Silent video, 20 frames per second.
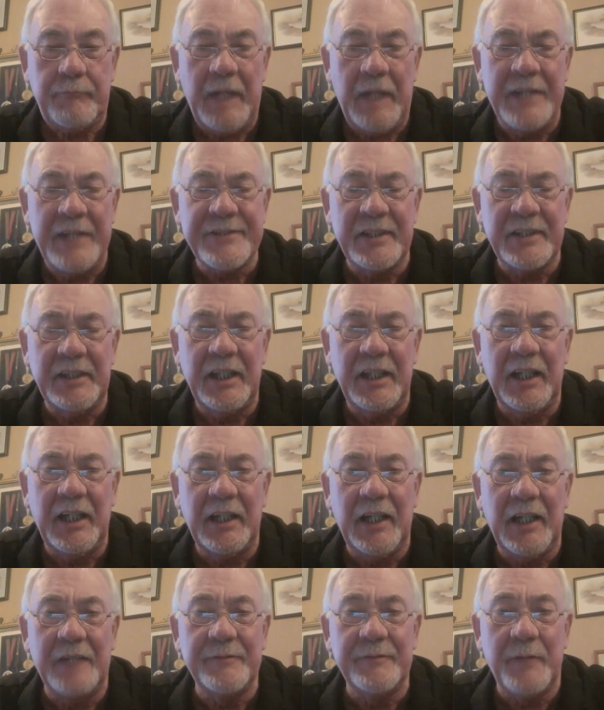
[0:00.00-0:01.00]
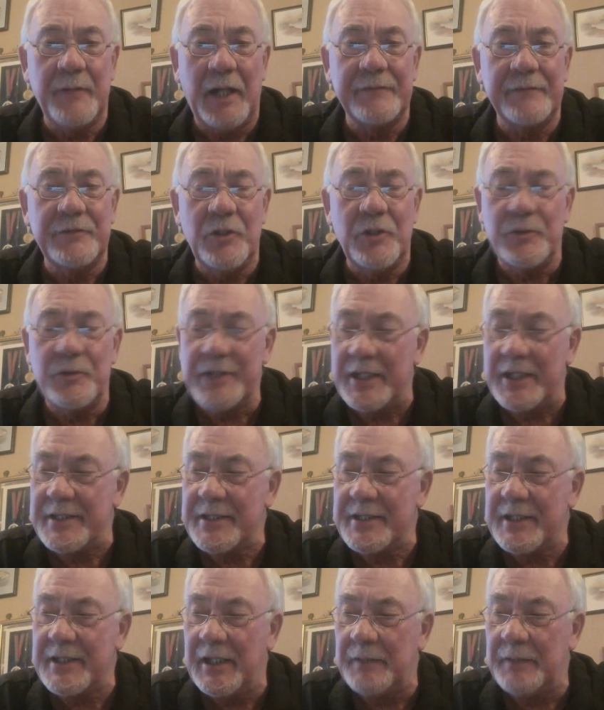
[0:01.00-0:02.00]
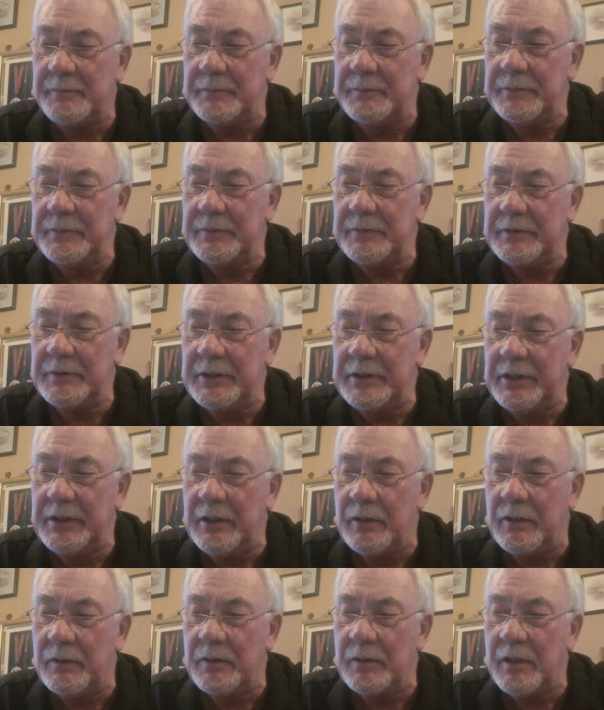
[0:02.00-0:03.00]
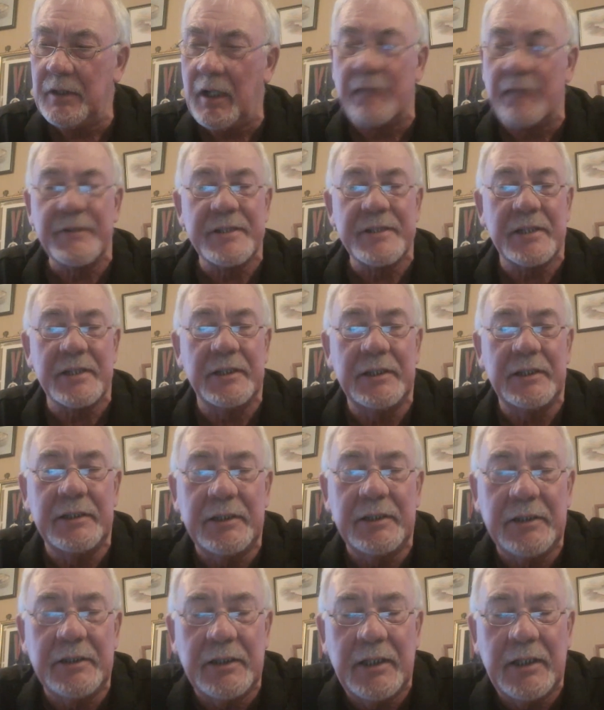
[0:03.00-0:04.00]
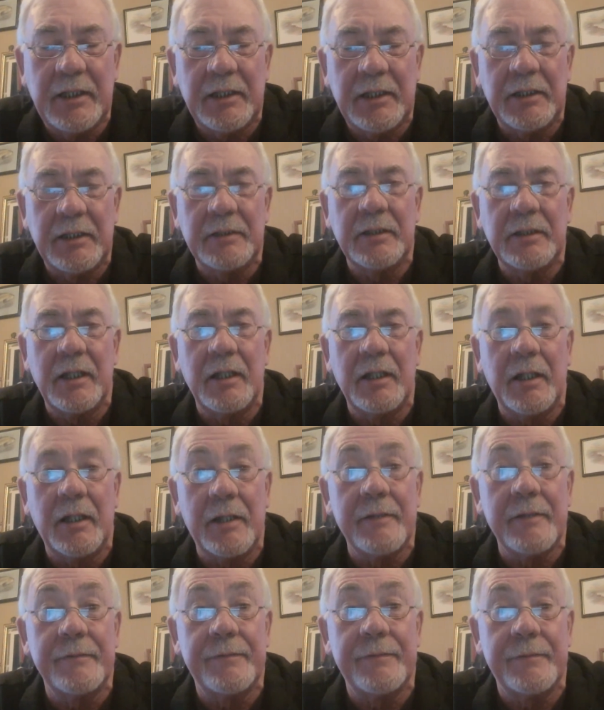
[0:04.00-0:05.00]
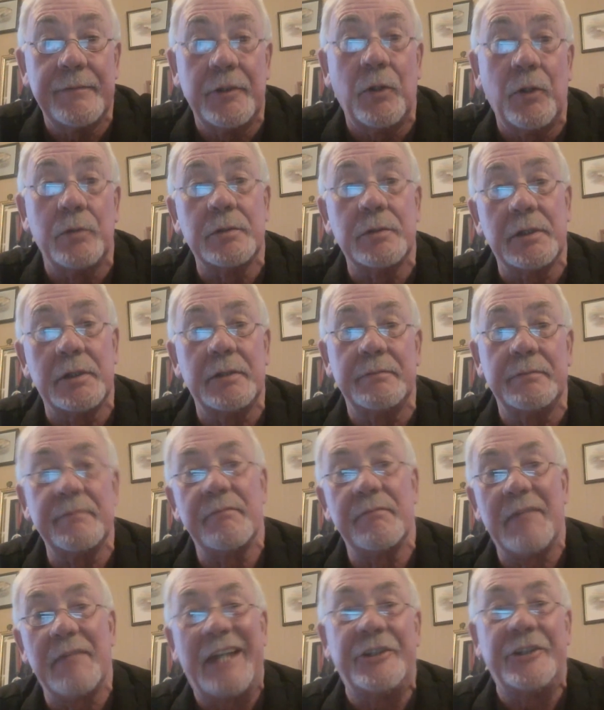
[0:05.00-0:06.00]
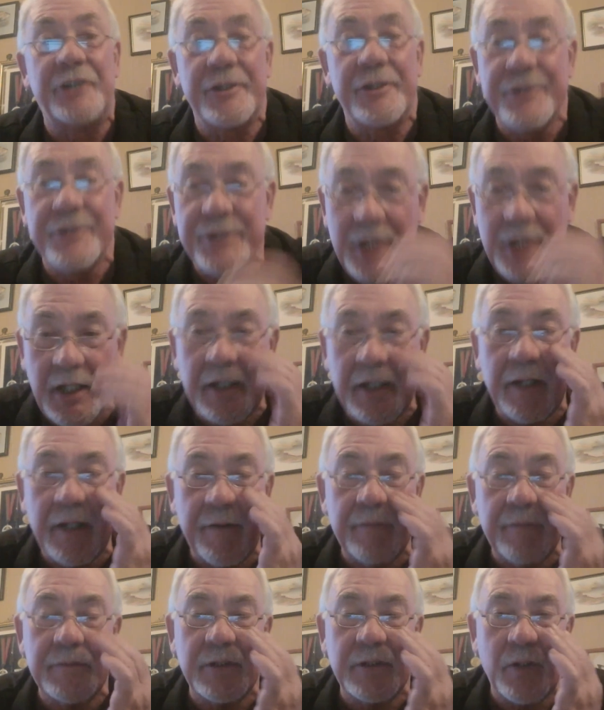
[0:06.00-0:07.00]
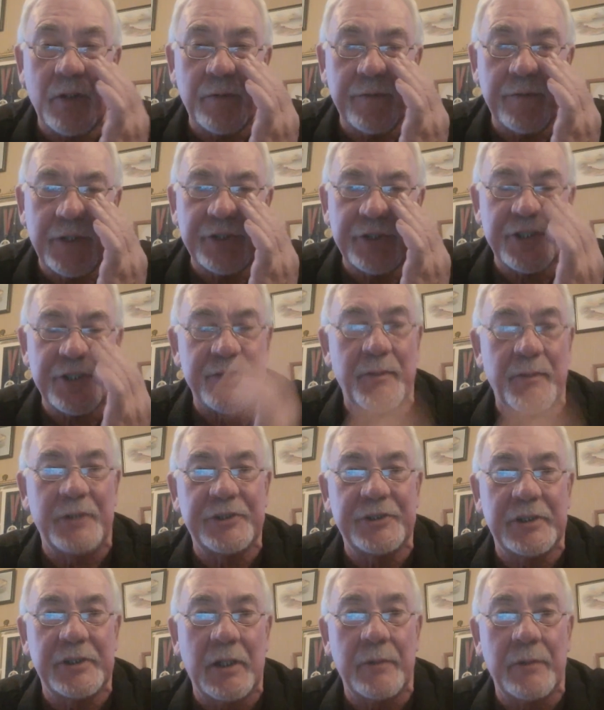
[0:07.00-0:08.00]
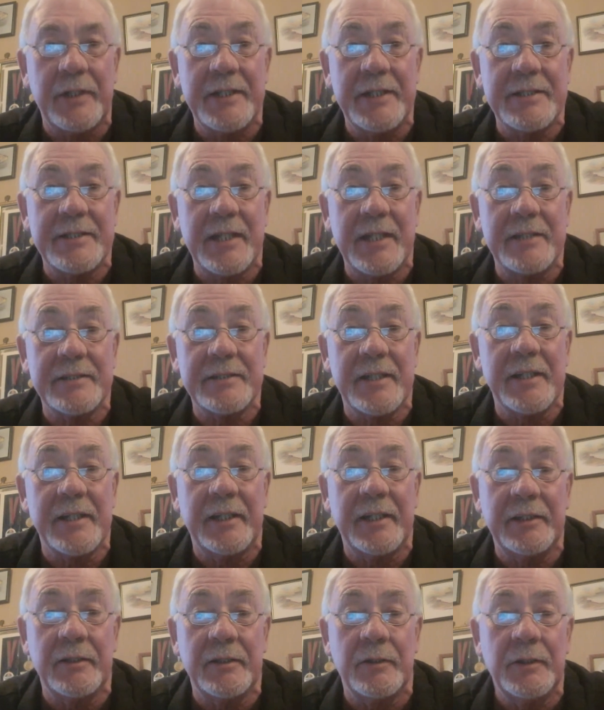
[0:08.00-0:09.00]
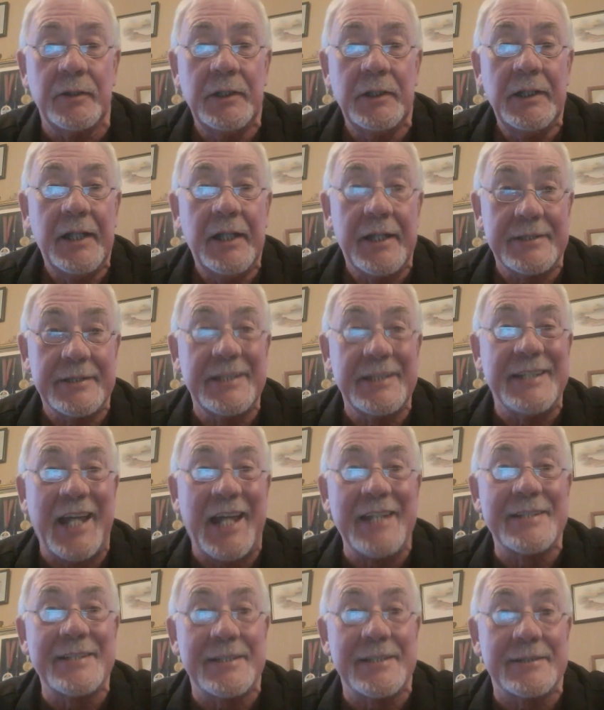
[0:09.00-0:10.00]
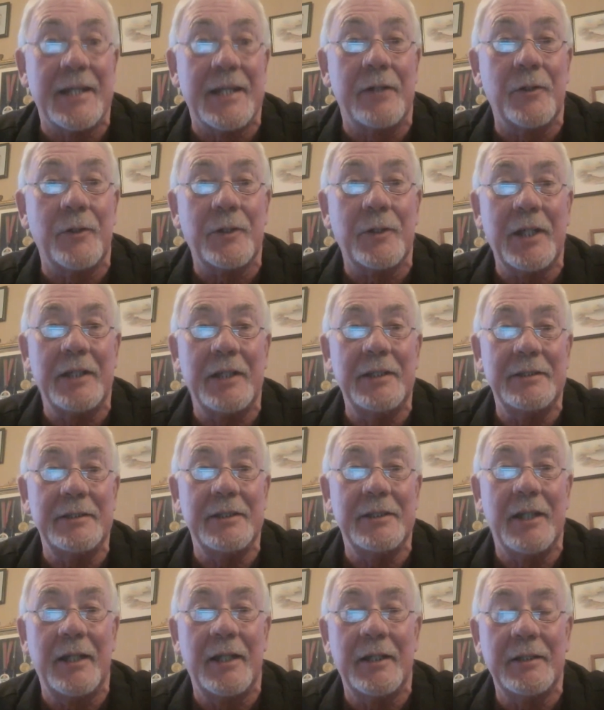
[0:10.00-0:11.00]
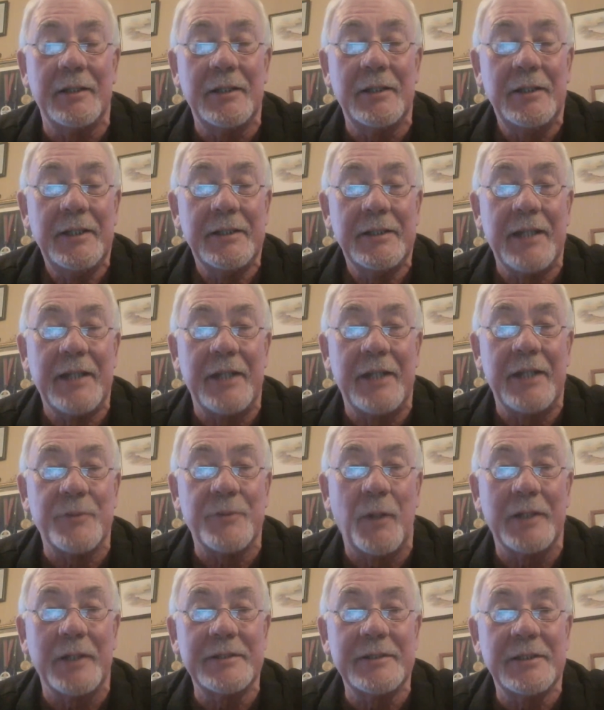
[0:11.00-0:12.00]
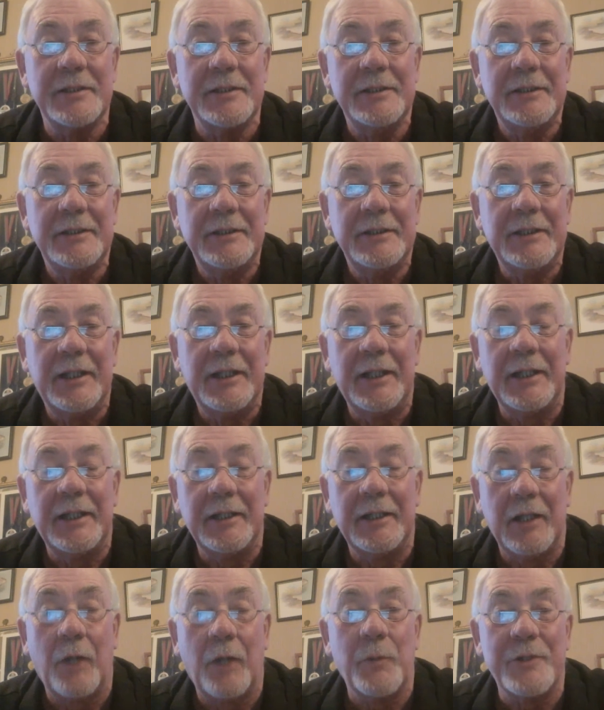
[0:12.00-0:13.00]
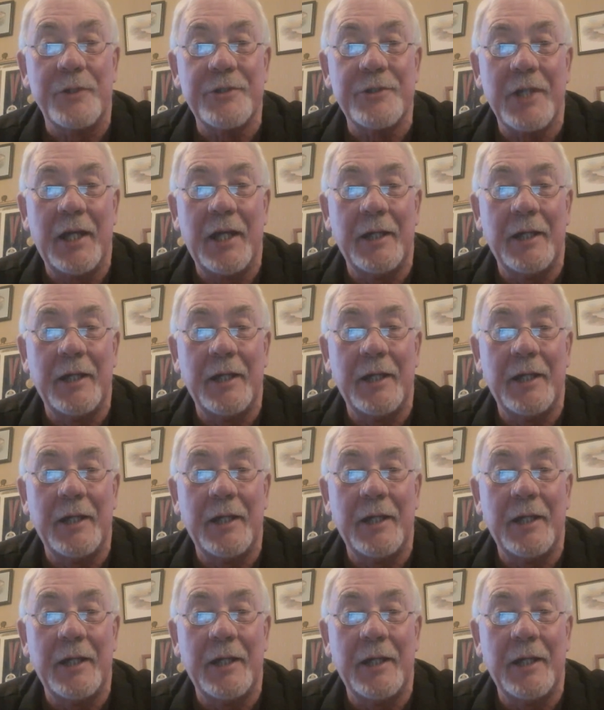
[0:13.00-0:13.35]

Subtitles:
I've noticed. Obviously, a lot of the older legends don't fish as much now these days, do they? See, Dennis has done okay. Dennis White, along with